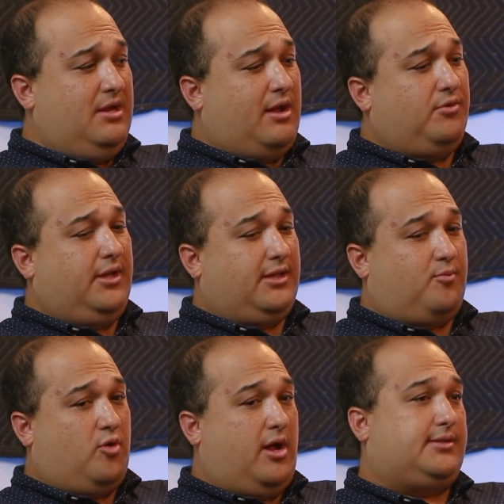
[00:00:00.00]
not only got
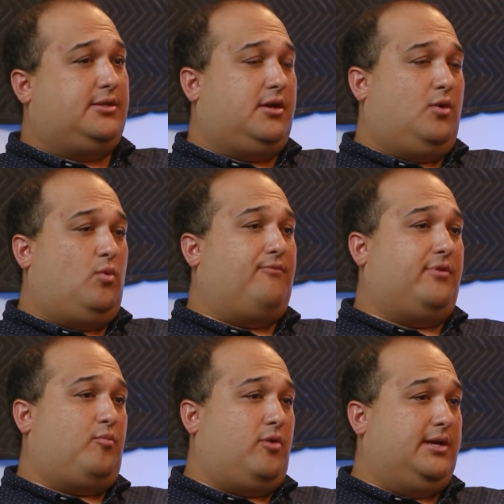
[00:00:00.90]
the products that they're going to
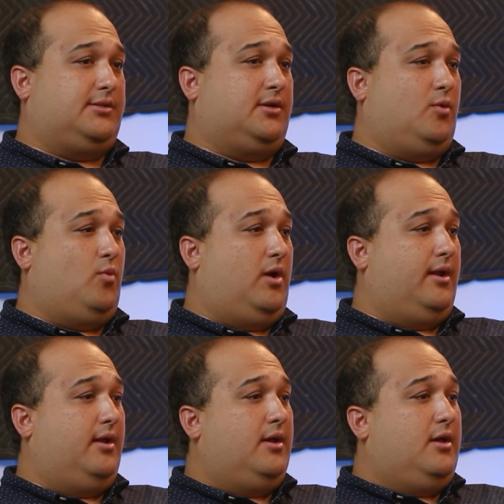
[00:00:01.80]
want for the price they're going to
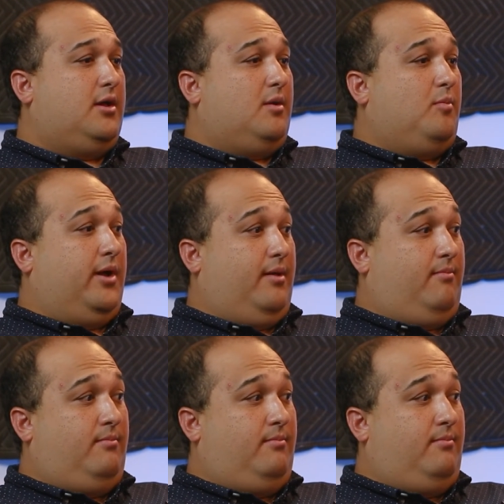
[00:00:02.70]
want, but